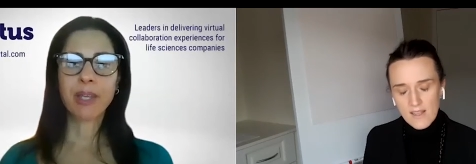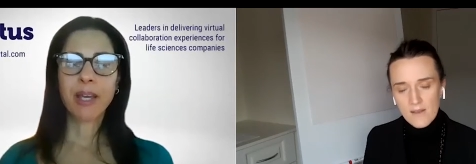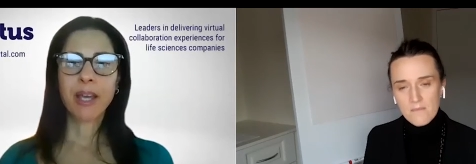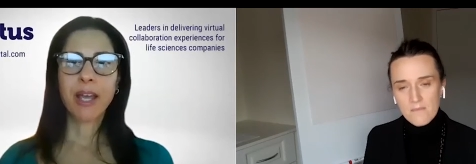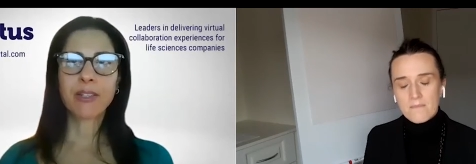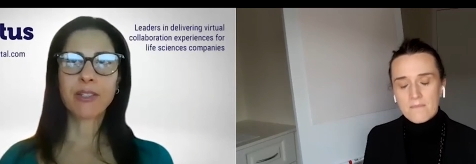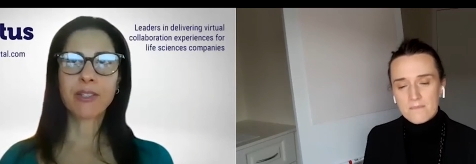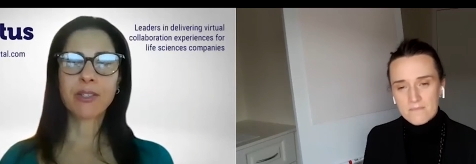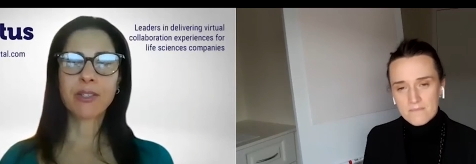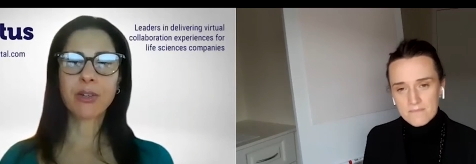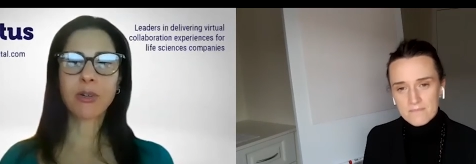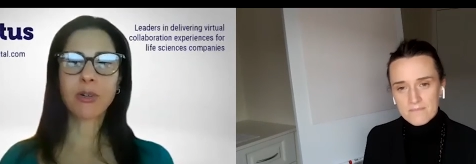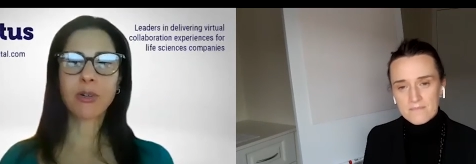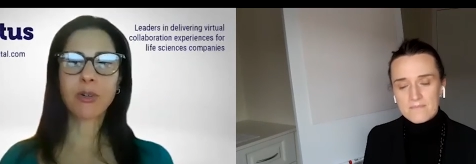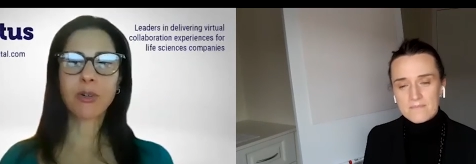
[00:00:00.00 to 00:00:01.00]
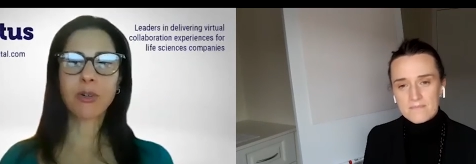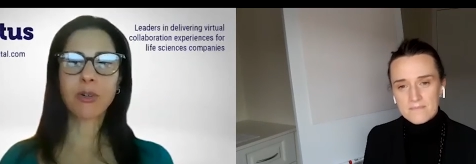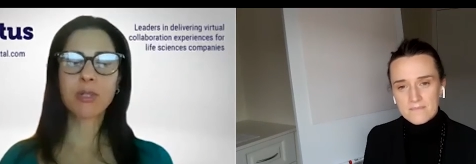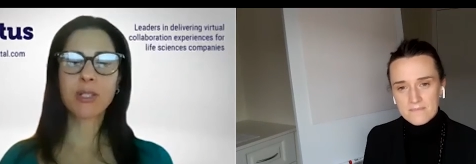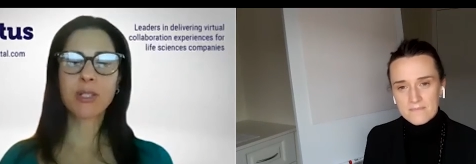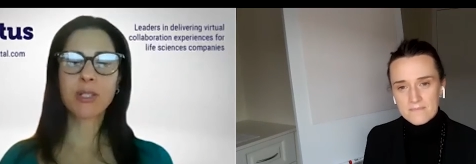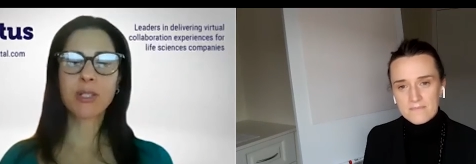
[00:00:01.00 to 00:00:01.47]
Speaker 1: Yeah. And so
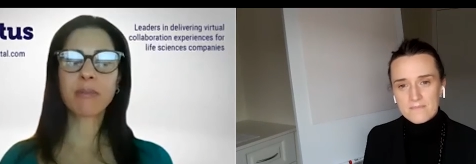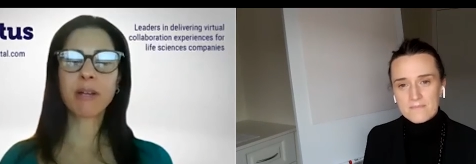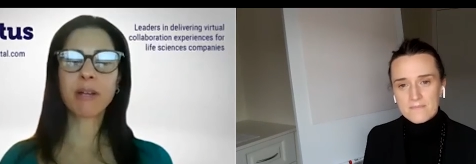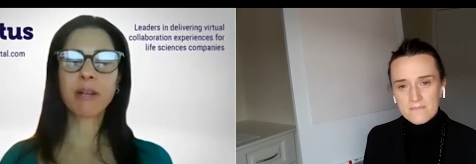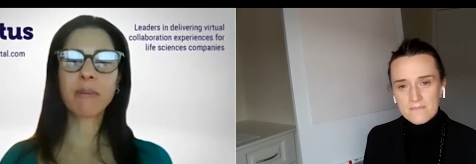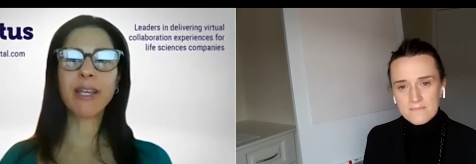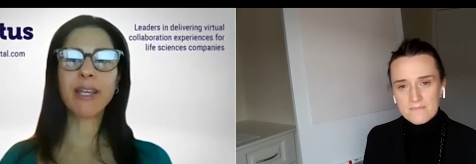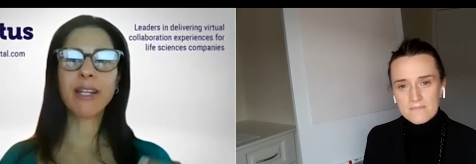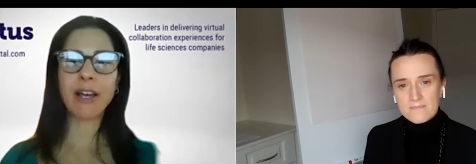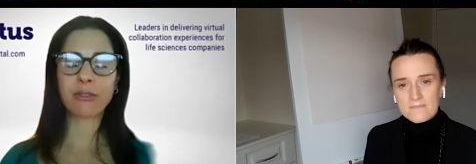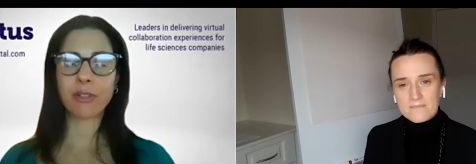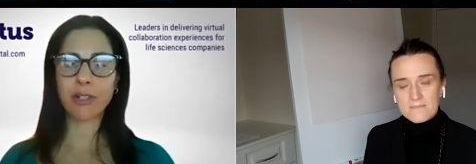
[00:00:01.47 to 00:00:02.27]
sometimes we get ahead of